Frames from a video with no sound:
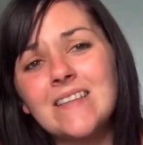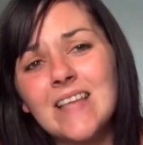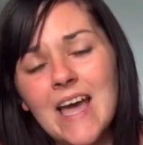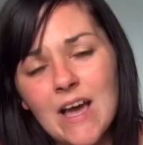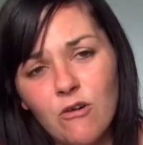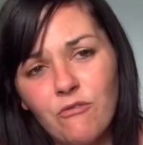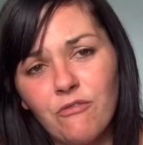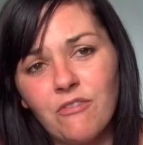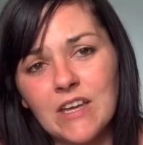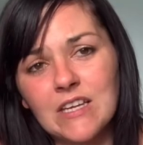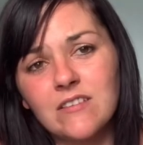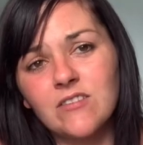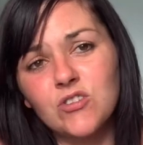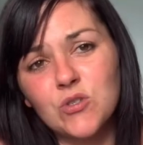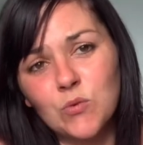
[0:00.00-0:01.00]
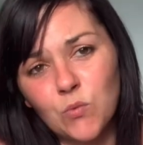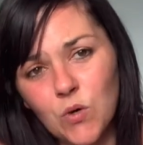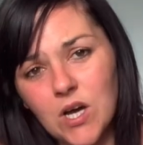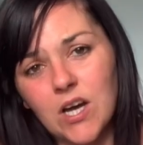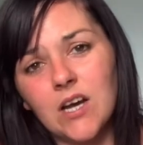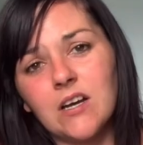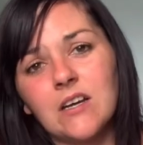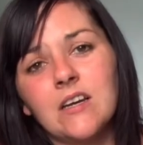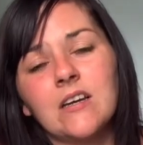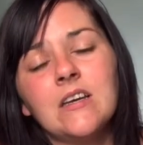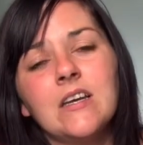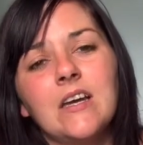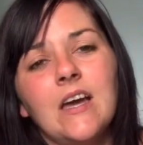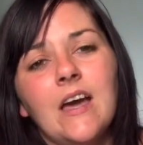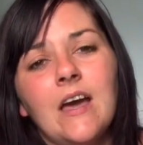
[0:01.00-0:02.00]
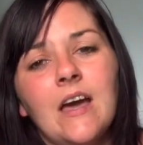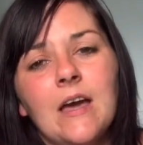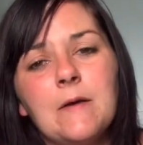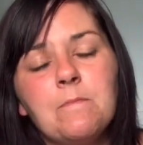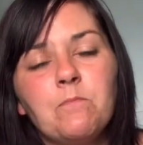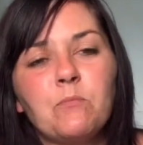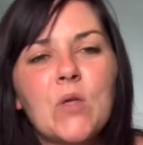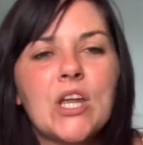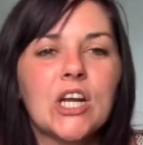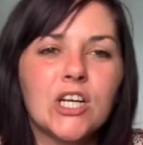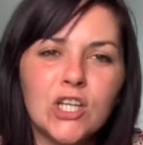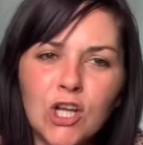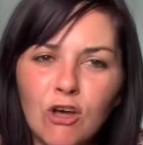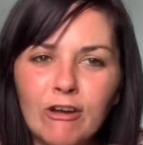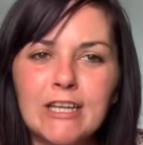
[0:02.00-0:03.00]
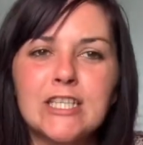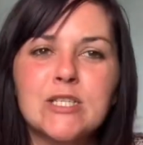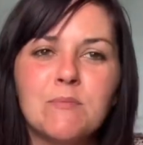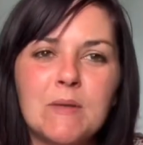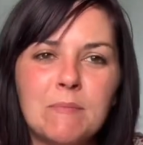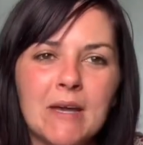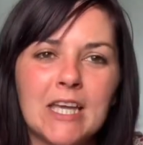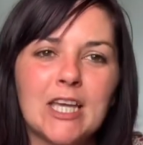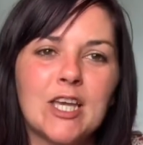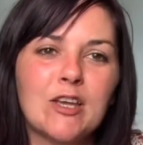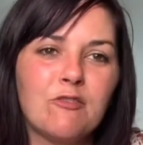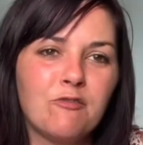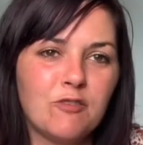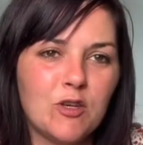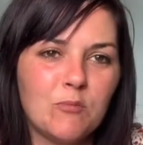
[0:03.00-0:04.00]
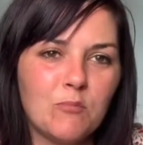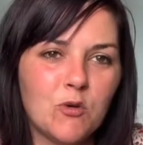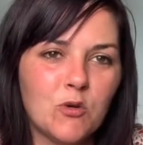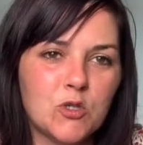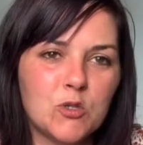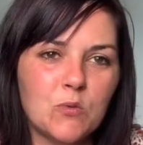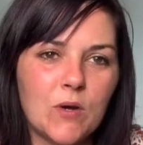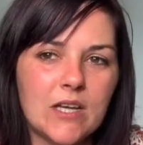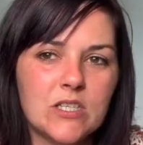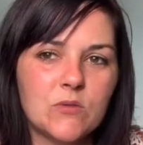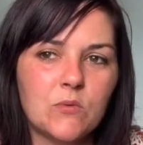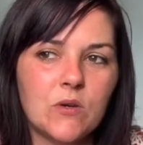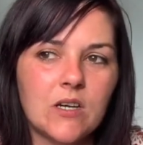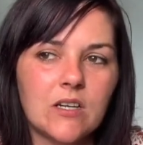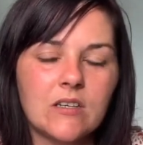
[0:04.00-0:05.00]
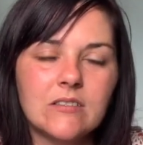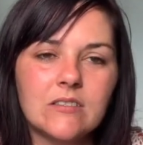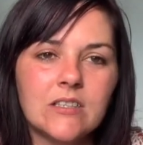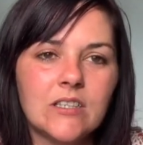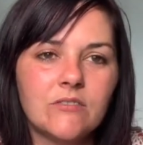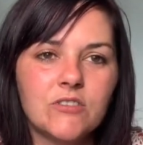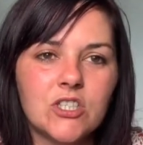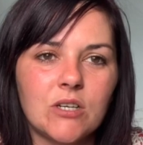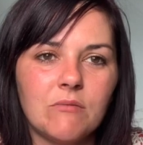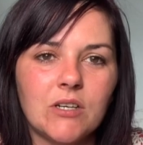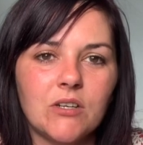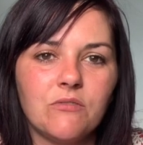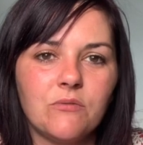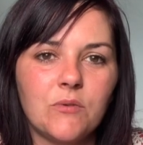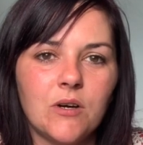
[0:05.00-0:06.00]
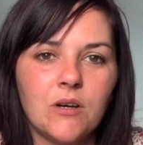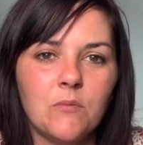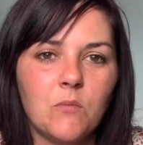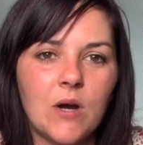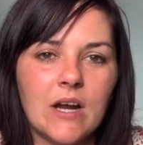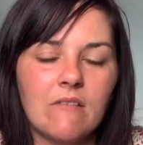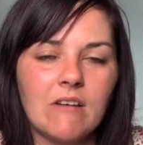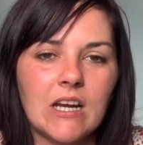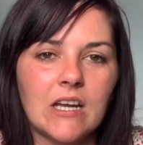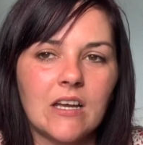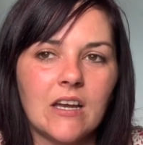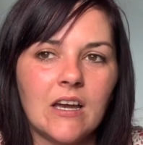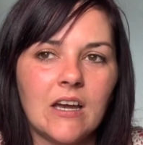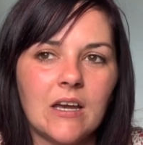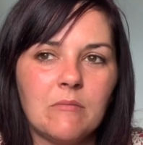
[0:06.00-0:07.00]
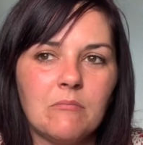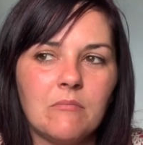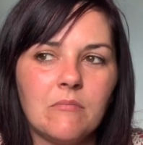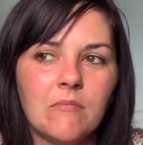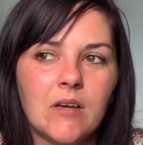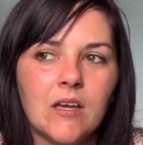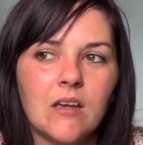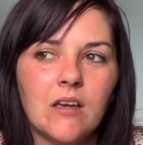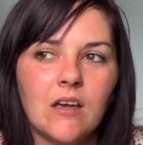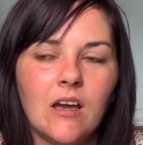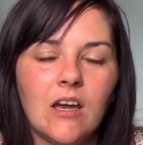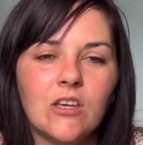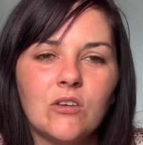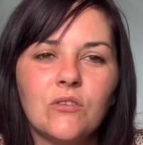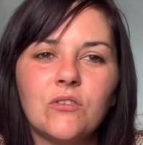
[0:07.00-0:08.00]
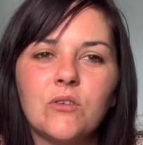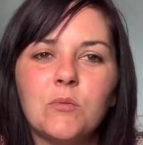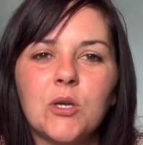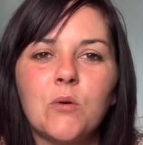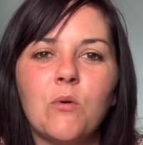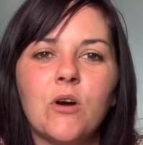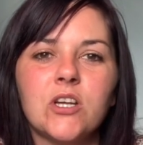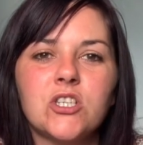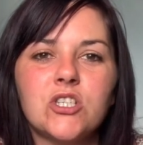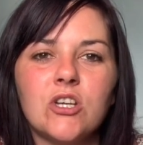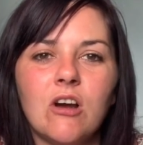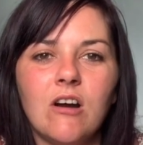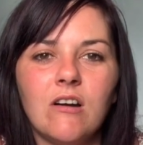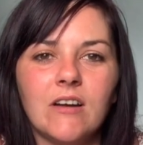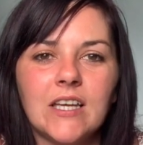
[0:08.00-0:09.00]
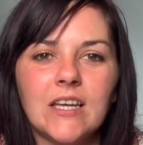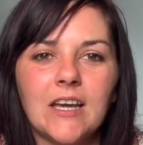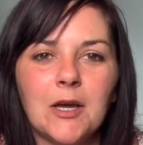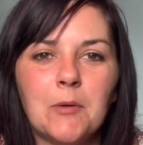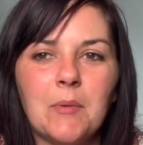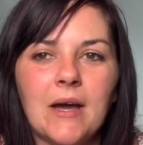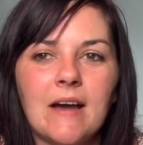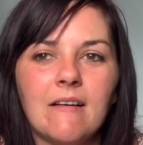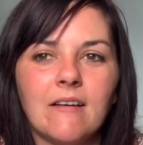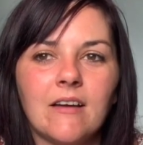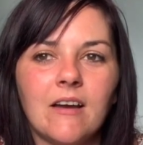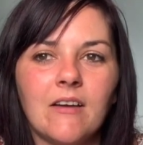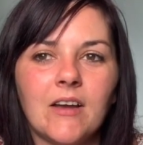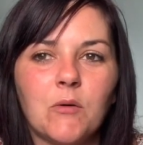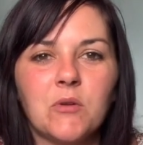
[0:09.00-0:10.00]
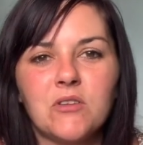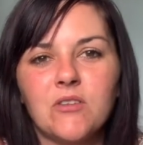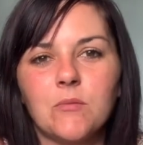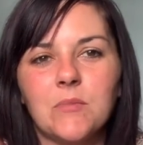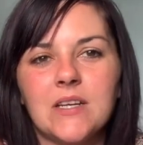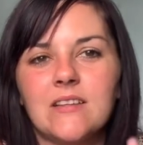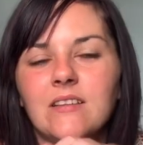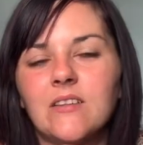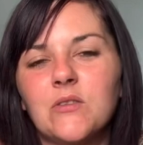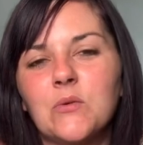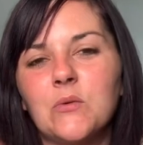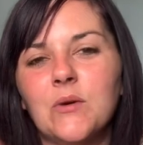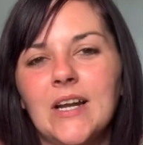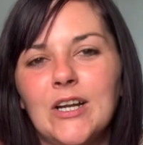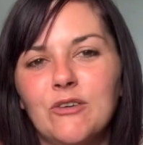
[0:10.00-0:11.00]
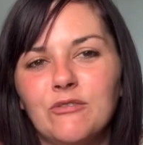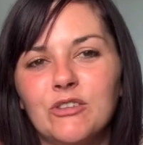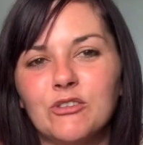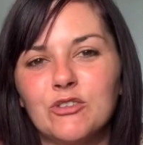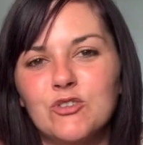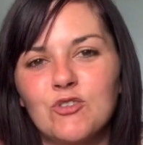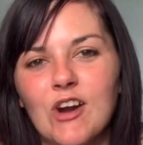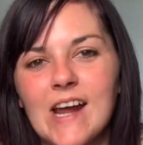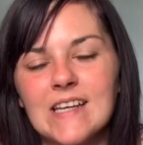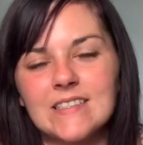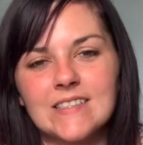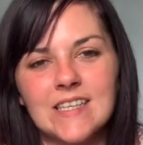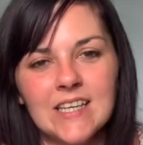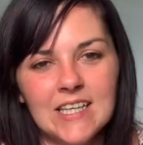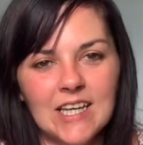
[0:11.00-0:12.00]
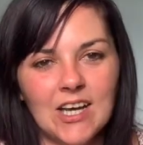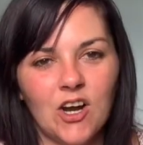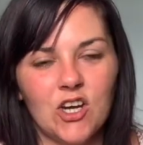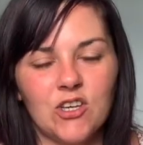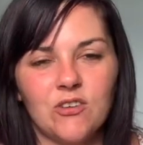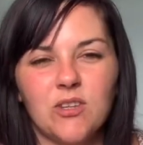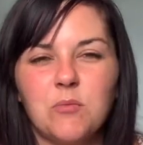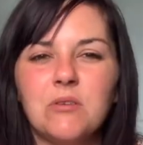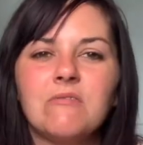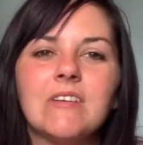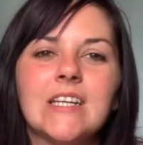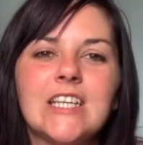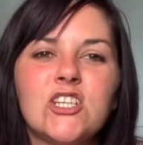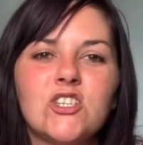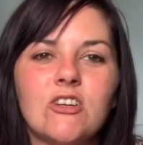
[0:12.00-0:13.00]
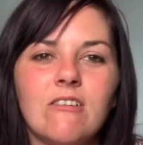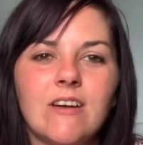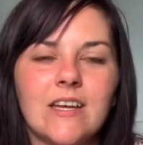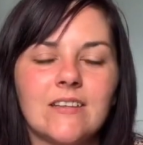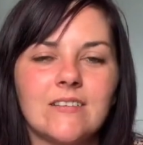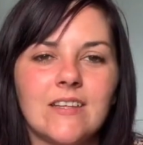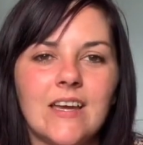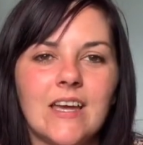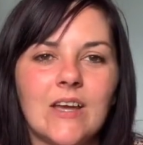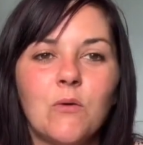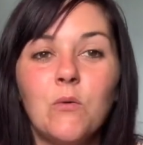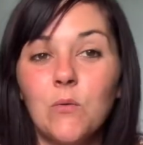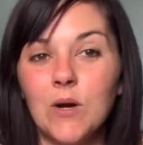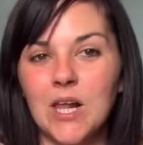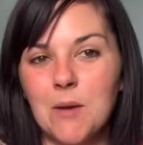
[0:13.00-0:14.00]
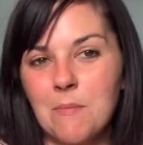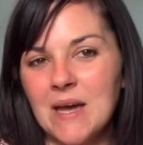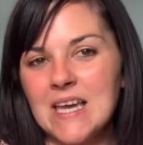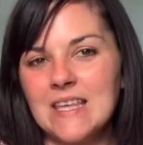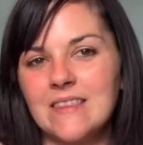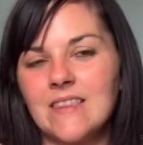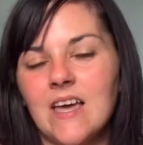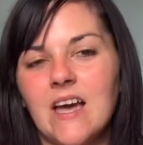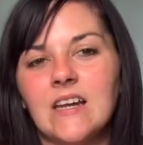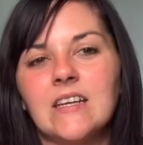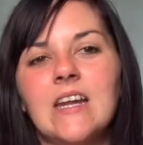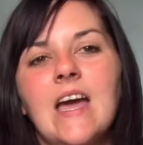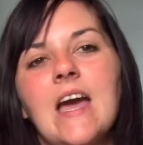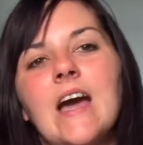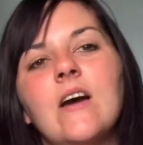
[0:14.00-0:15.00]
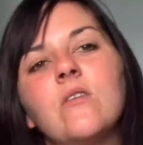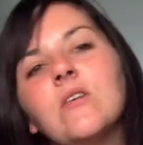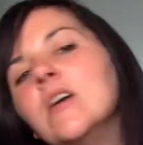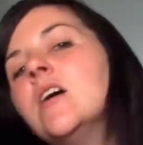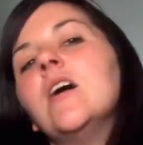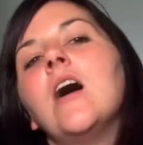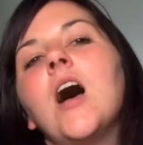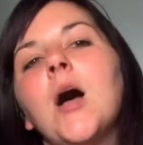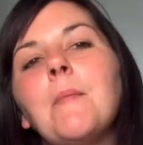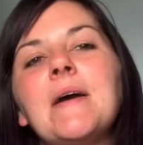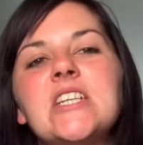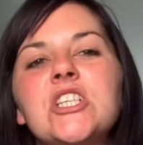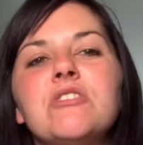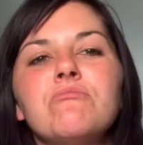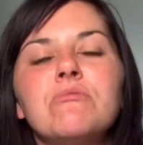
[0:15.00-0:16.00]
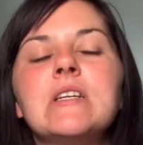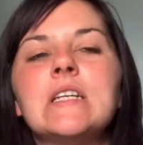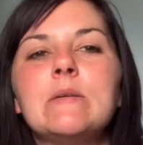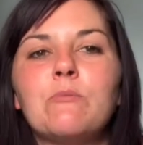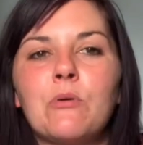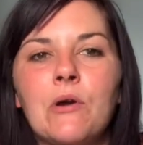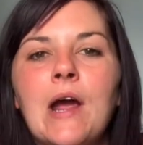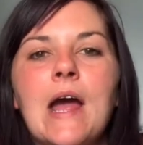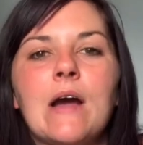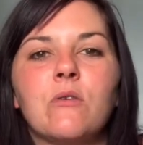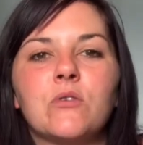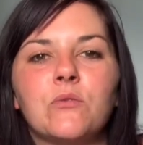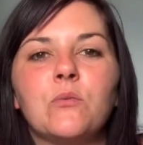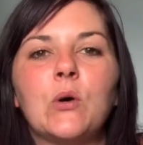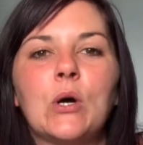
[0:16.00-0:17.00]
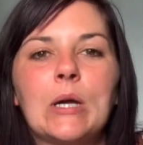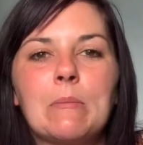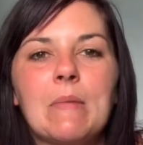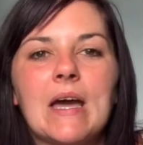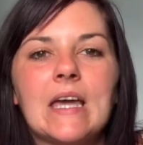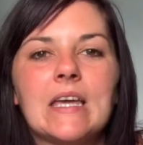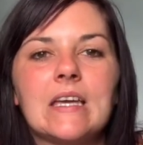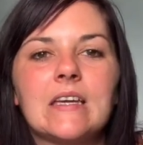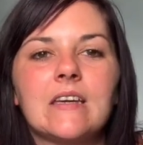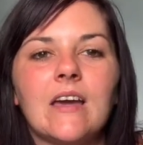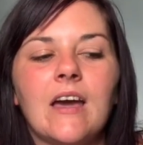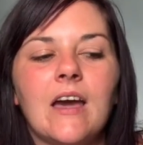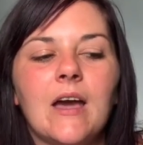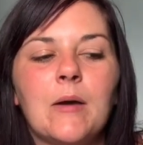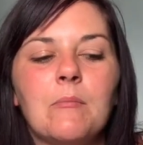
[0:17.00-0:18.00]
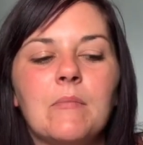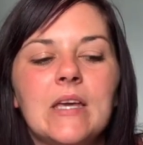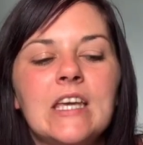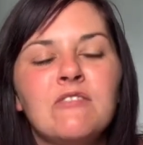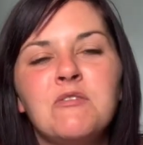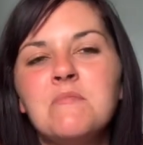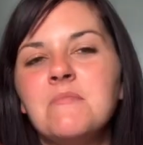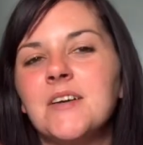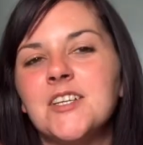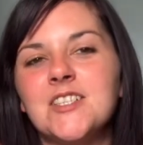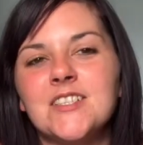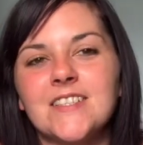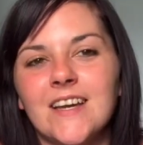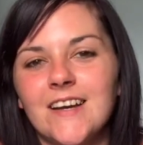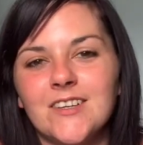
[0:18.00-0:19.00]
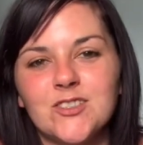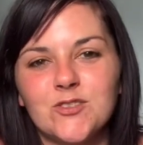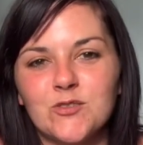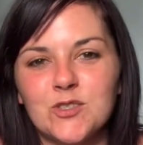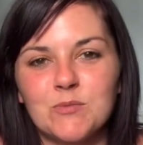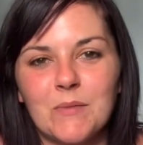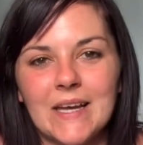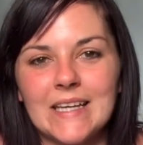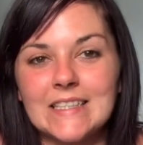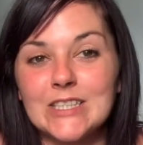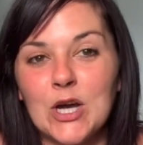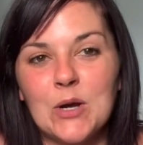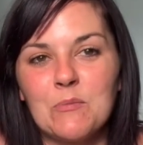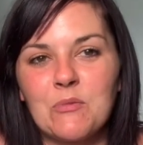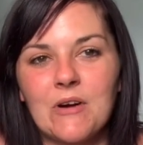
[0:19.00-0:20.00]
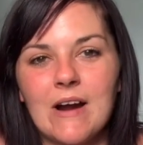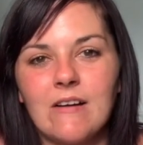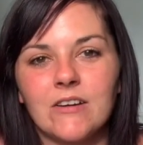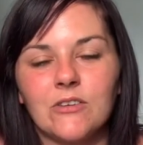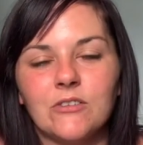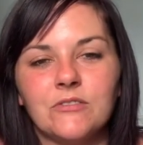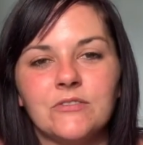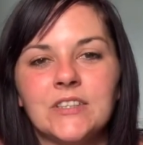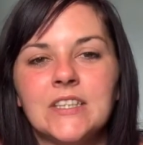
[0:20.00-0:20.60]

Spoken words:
outfits to work, and I'd like to be making a few more to wear to work, because I love showing off what I'm wearing. I used to be quite shy about going when somebody says, oh, I love your dress. I used to be really shy at saying, oh, well, I made that. Now, I'm actually really proud of what I make. Even my disastrous makes, I'm proud of.